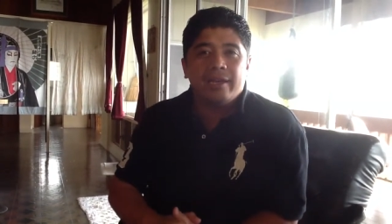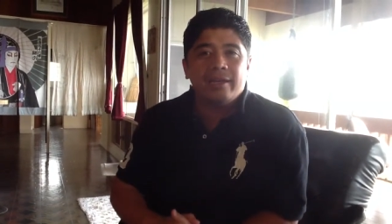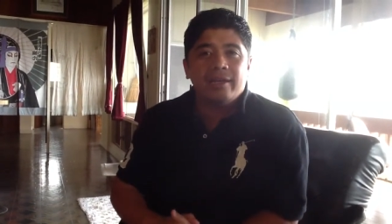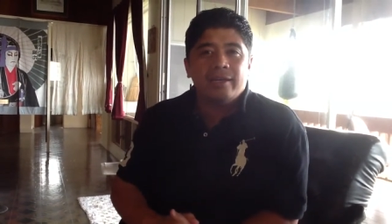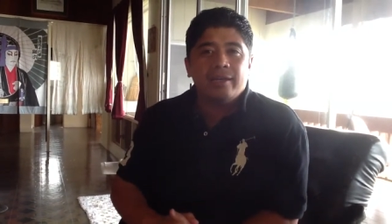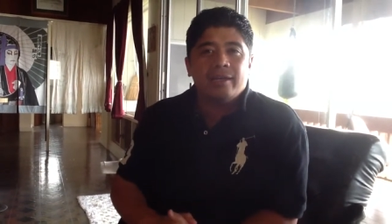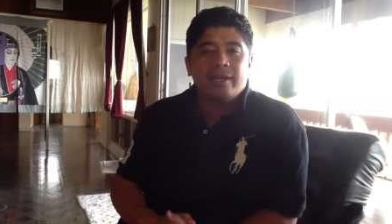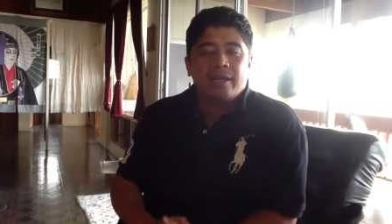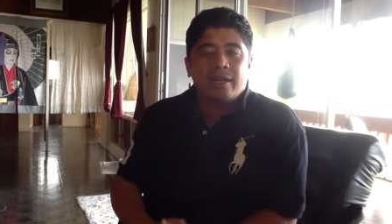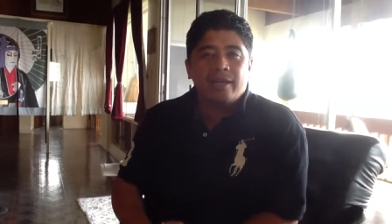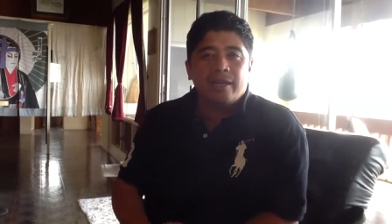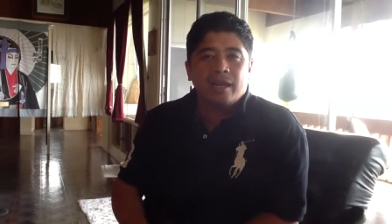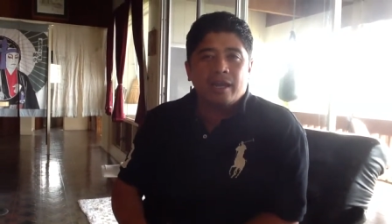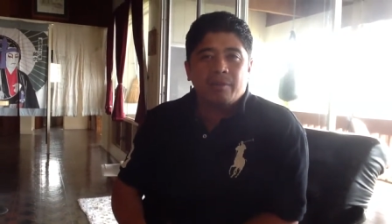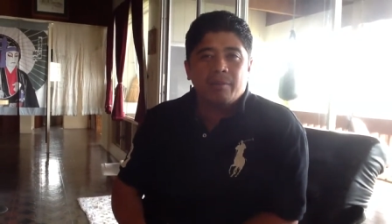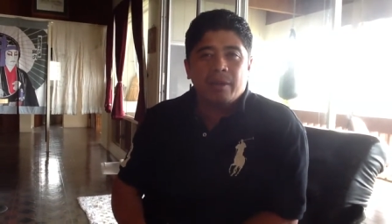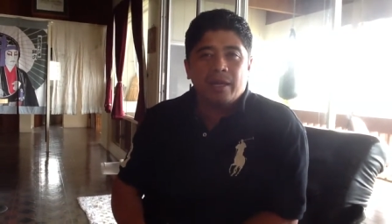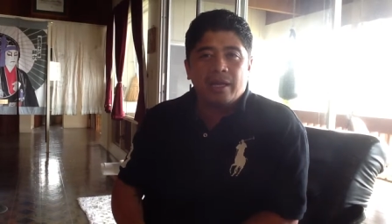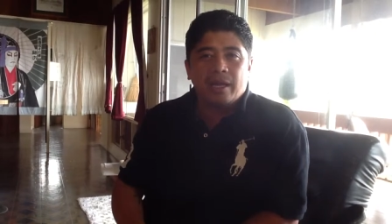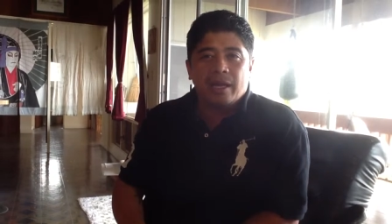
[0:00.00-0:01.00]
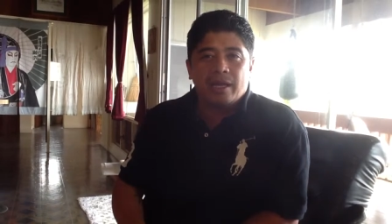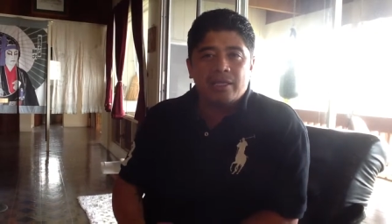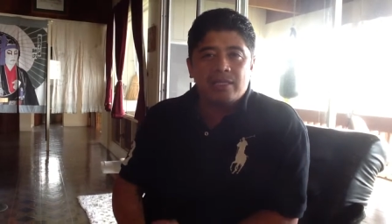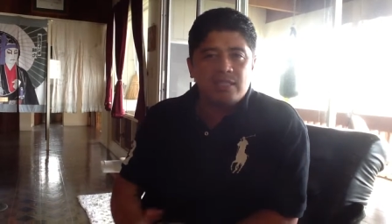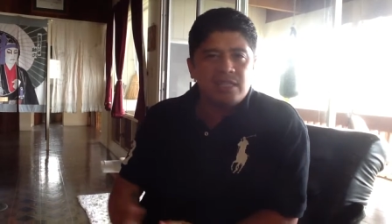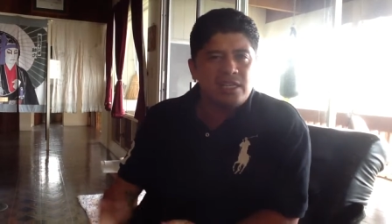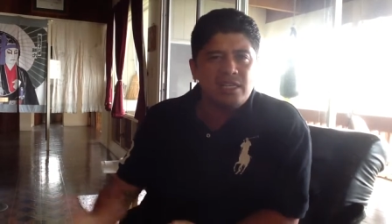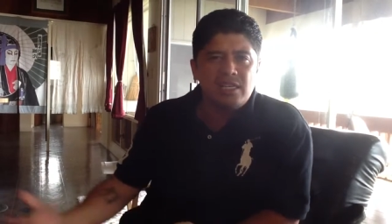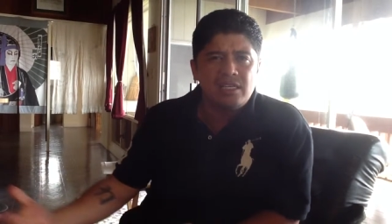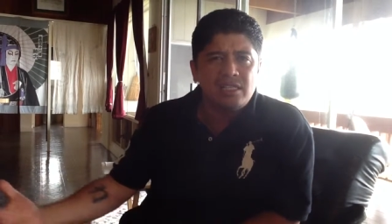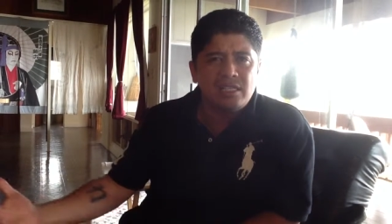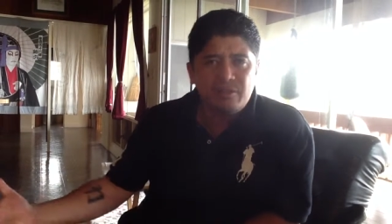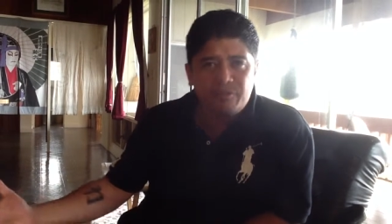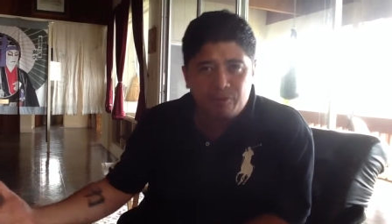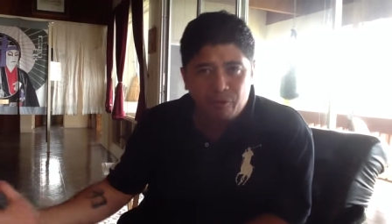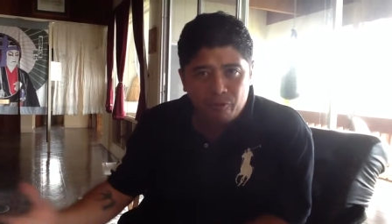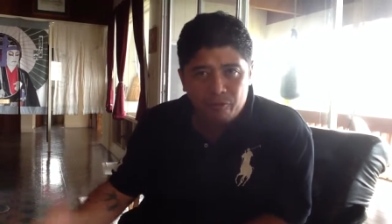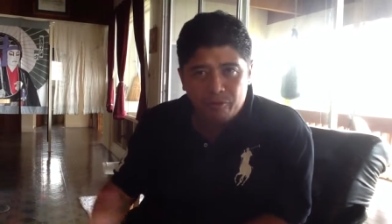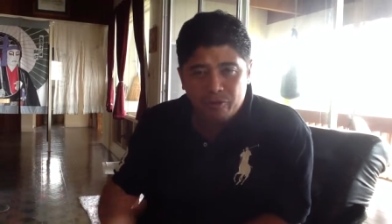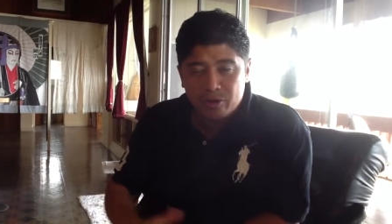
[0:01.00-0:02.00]
Yeah. You know what I mean? And it's easy
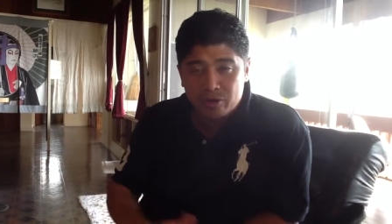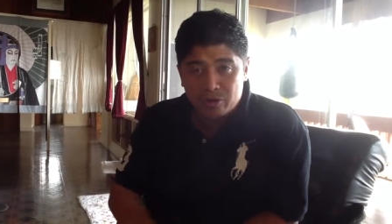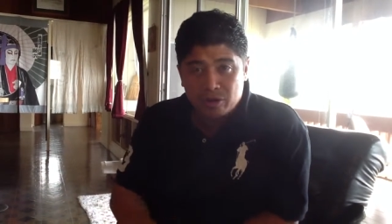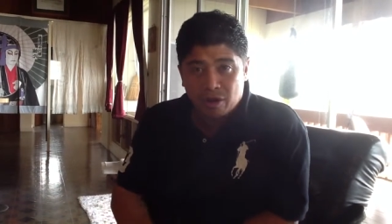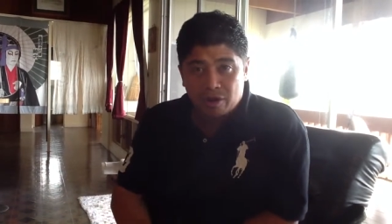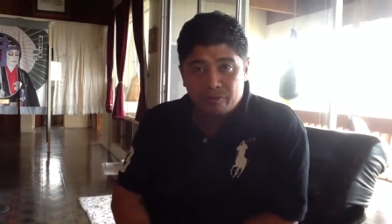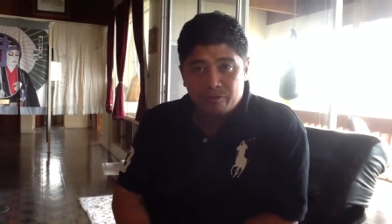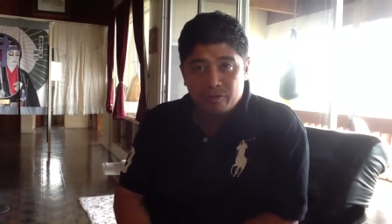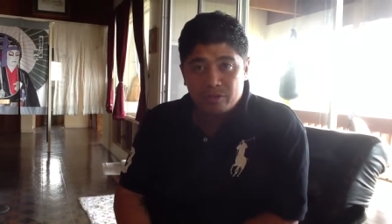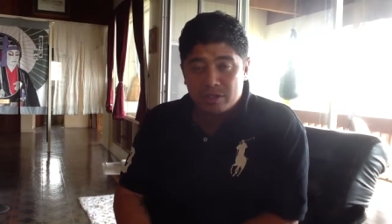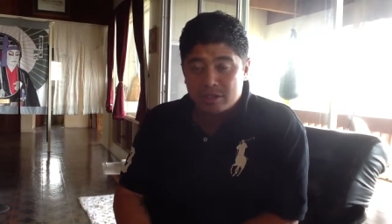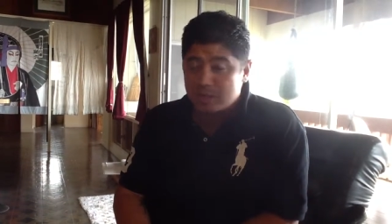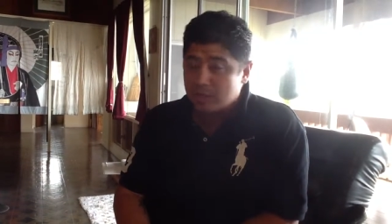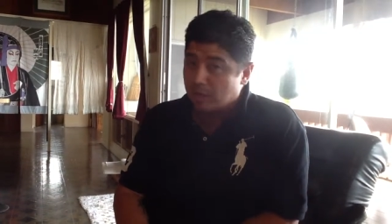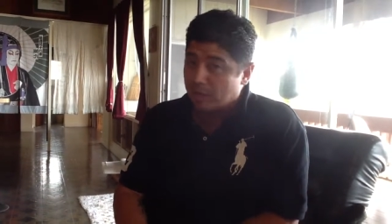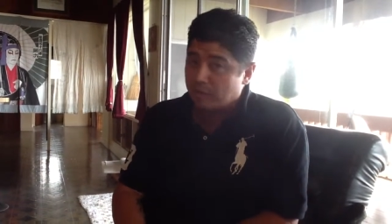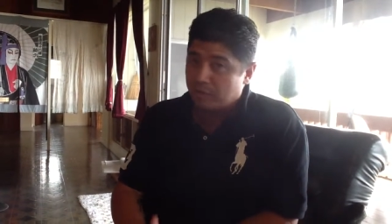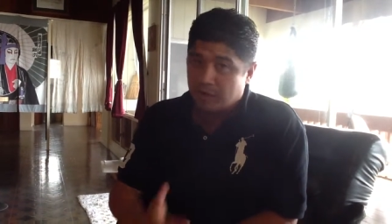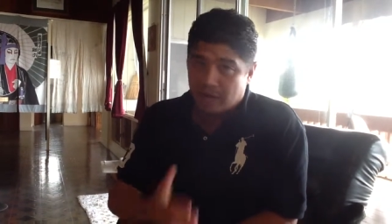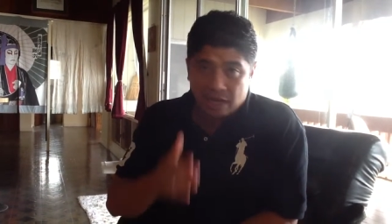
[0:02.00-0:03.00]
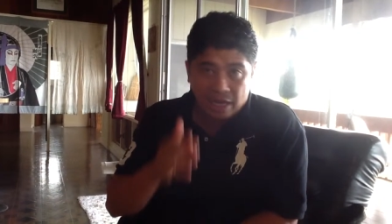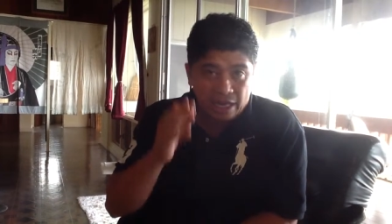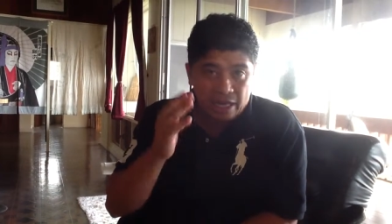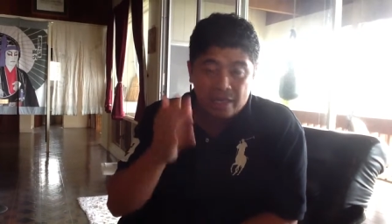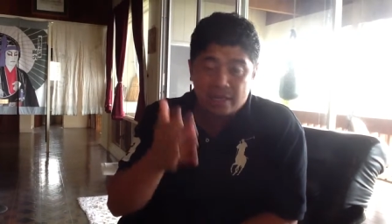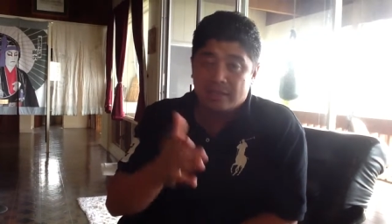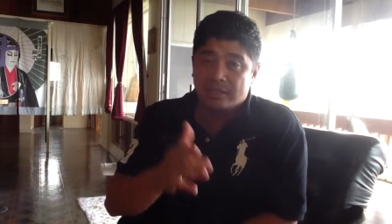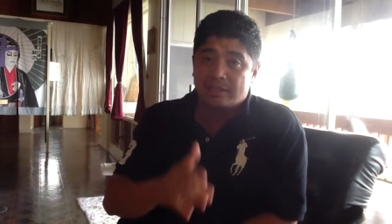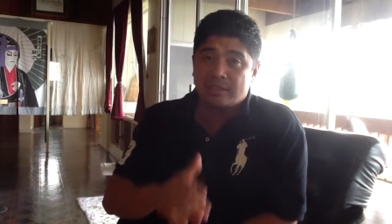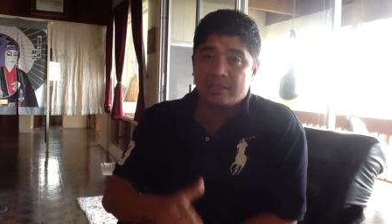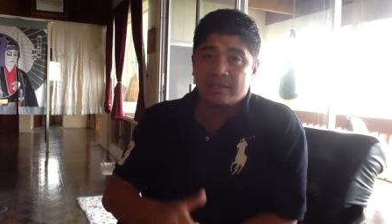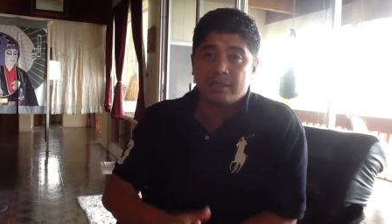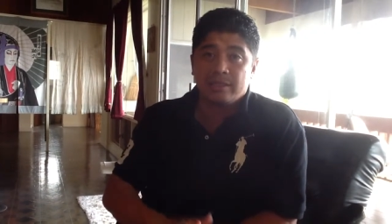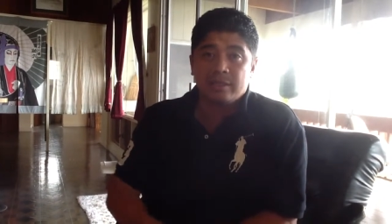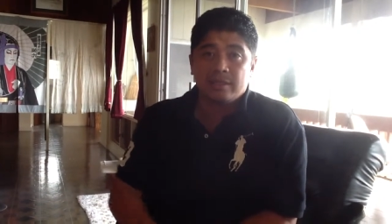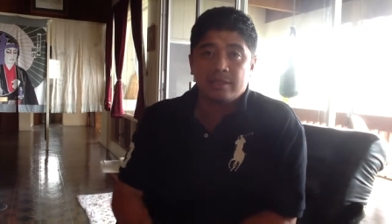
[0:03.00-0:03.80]
for feel sorry for yourself. It is.